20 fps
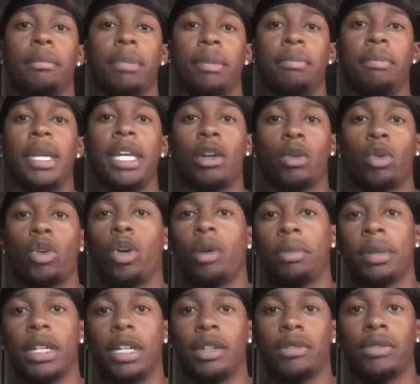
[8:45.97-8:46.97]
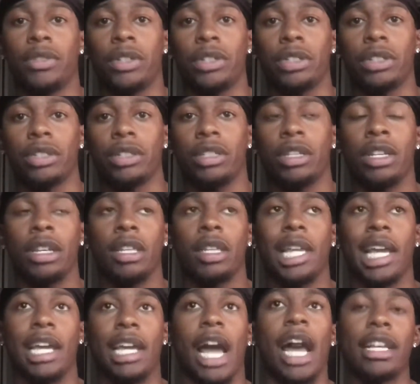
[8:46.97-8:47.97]
be a role player first.
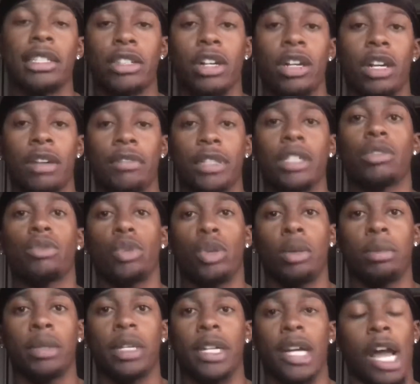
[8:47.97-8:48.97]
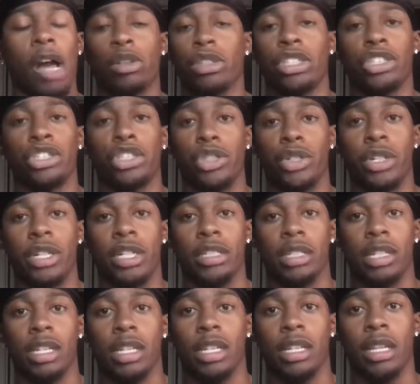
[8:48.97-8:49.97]
Like I started off as a role player. I was a shooter as a
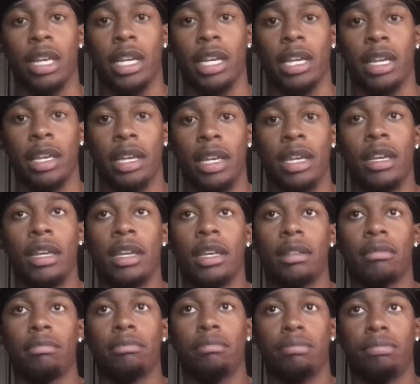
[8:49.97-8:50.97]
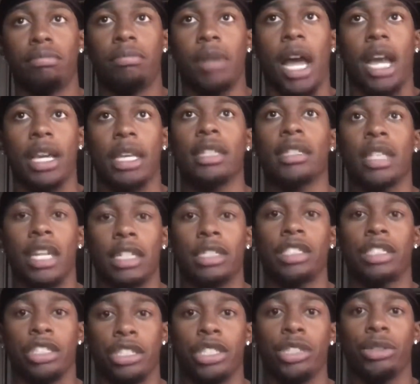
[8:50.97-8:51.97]
kid. Like I could catch
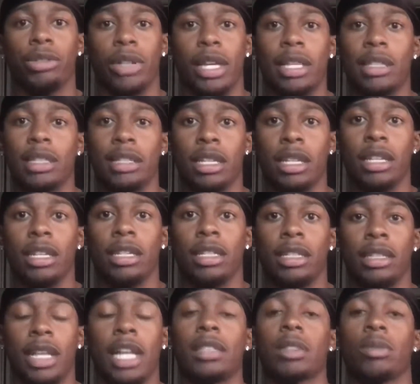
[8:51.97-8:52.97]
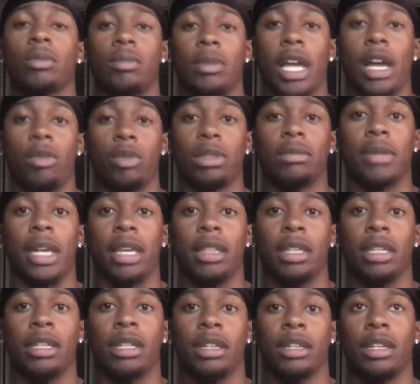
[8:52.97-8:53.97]
and shoot as a kid. That's that was my
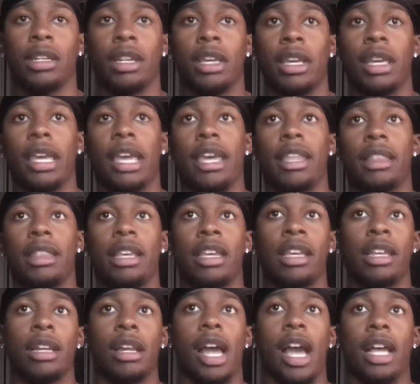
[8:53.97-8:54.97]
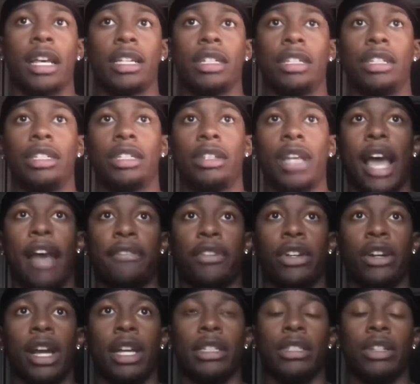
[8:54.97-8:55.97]
thing. And then I could
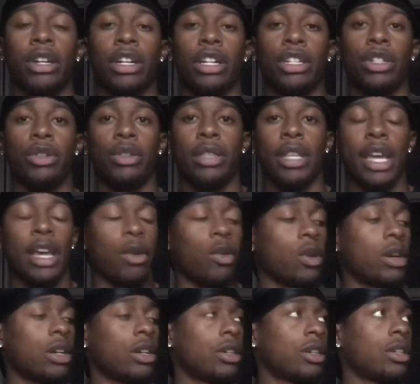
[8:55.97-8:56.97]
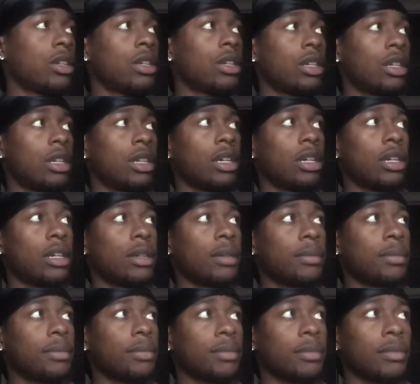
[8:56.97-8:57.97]
after I started doing that well,
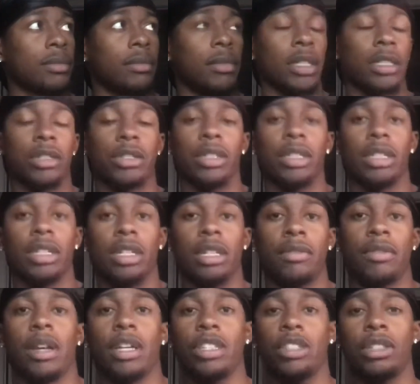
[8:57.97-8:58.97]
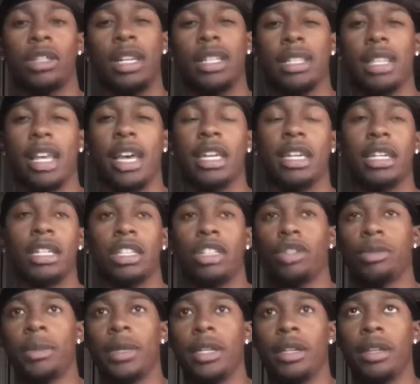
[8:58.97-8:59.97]
um, my screen cut off. I use it as lighting a
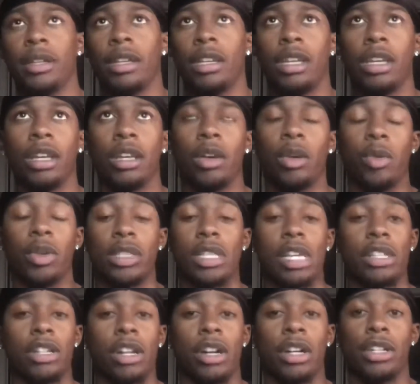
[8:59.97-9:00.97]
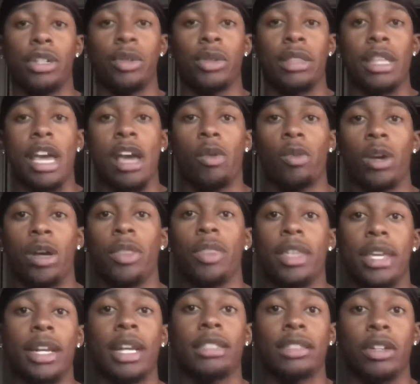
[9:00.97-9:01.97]
little bit. Once I started doing that well,
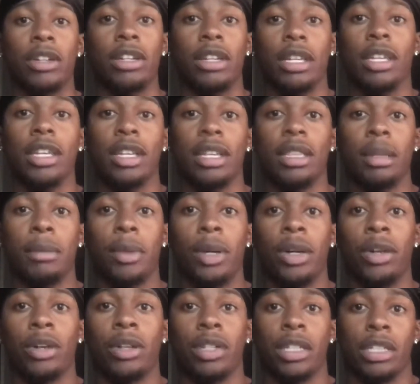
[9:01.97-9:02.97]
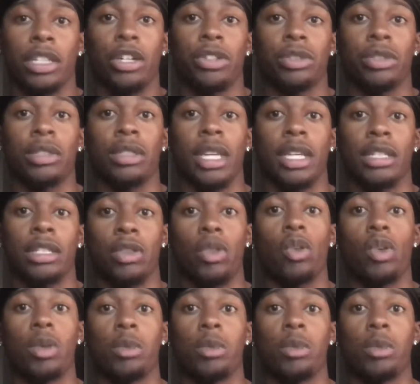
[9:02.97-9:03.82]
then I started getting the ball, and coaches like score